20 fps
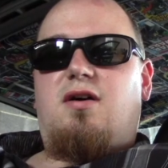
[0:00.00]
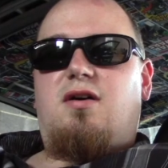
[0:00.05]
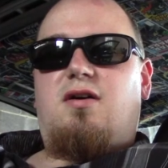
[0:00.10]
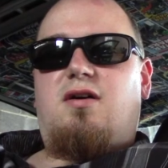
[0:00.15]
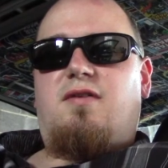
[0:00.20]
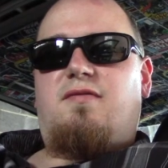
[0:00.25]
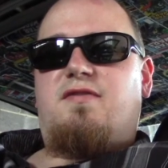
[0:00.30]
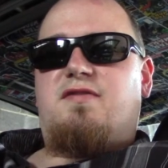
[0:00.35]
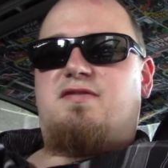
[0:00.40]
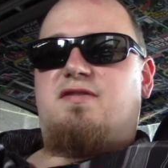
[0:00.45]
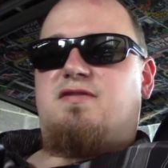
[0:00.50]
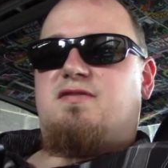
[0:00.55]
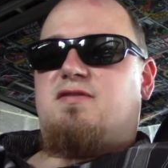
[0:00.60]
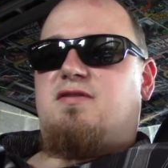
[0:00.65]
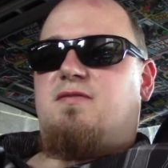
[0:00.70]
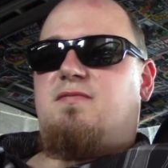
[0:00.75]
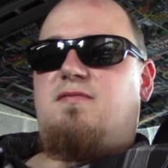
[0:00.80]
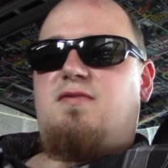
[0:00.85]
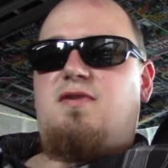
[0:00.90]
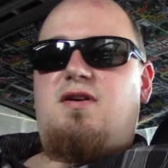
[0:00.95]
of the
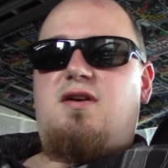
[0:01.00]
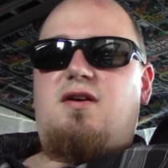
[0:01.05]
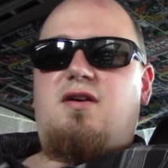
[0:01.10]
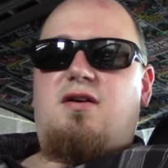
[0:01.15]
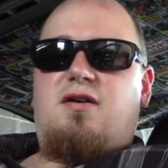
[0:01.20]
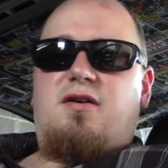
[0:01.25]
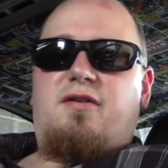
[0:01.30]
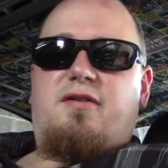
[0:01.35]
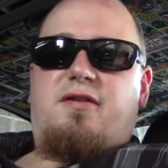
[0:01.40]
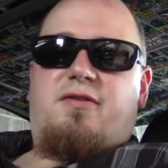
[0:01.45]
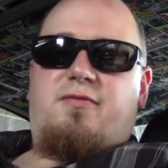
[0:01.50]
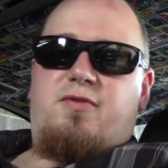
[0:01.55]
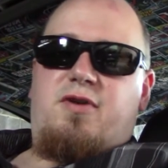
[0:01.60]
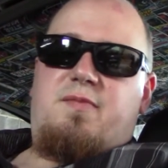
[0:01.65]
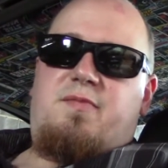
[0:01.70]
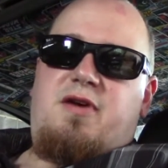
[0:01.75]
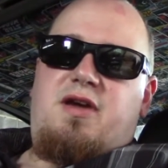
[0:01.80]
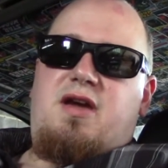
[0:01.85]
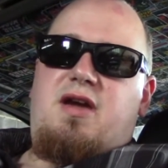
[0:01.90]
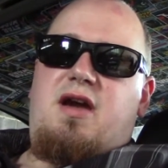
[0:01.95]
system, the
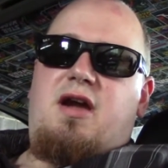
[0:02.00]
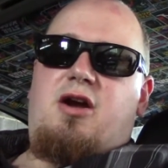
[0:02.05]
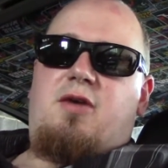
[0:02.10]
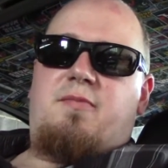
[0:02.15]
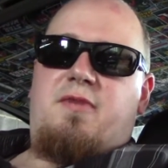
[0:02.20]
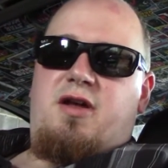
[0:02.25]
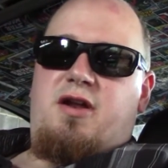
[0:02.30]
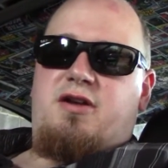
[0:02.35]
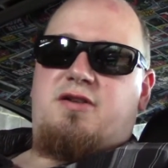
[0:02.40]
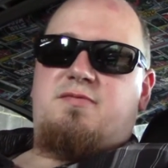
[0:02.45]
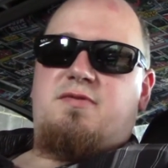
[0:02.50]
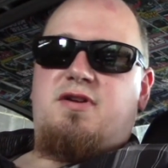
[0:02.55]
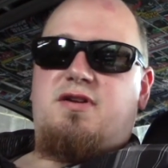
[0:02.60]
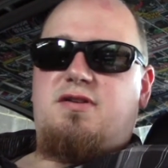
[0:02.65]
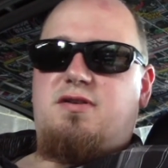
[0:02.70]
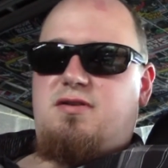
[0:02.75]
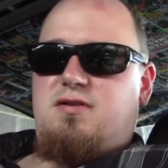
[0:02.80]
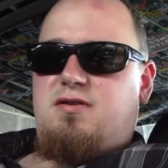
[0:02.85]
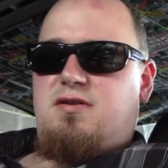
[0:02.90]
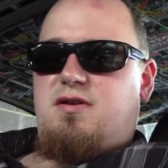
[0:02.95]
3P air management.
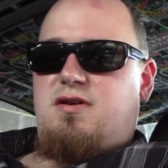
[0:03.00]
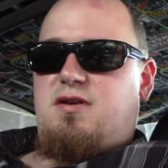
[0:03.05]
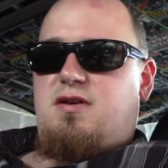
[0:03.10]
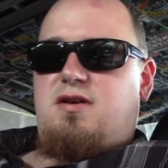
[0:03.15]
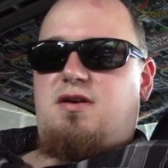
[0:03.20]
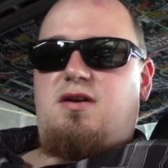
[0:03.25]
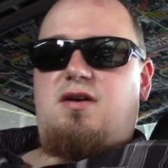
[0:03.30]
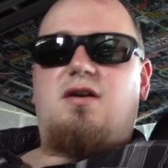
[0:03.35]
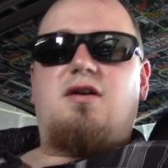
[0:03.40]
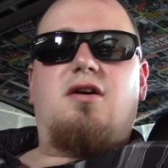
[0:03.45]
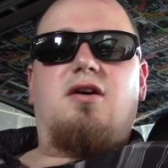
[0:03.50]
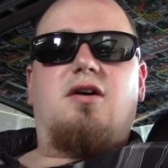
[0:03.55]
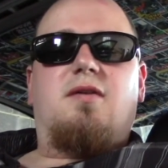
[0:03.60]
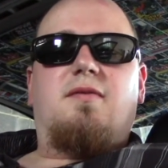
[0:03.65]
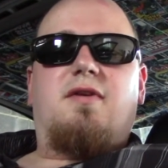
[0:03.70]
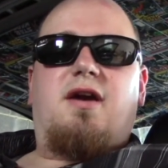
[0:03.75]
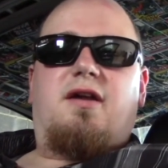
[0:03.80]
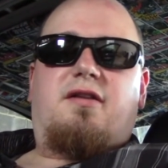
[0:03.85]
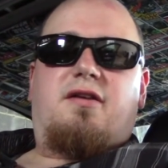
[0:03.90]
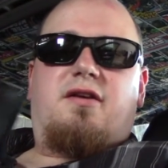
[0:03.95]

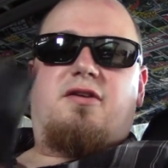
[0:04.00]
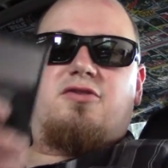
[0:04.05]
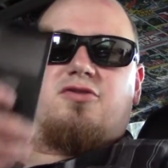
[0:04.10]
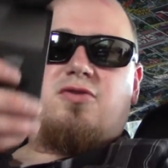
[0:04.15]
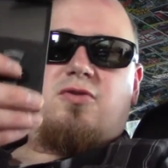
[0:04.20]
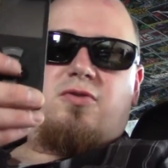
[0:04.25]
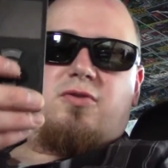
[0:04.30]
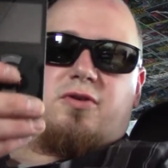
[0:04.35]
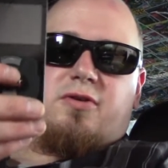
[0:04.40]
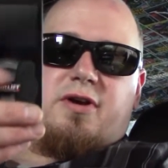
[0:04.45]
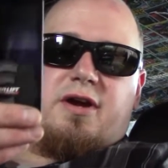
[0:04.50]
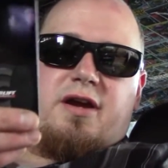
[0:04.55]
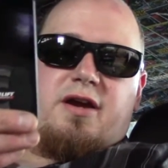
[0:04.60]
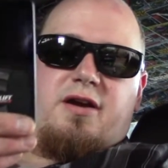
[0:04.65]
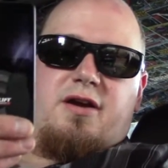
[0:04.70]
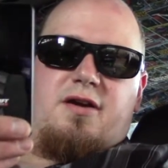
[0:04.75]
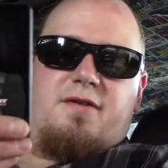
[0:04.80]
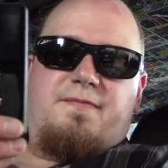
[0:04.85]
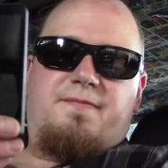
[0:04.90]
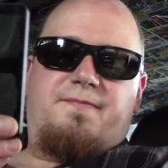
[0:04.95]
We got the controller right
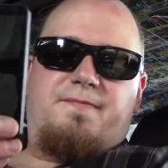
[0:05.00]
here.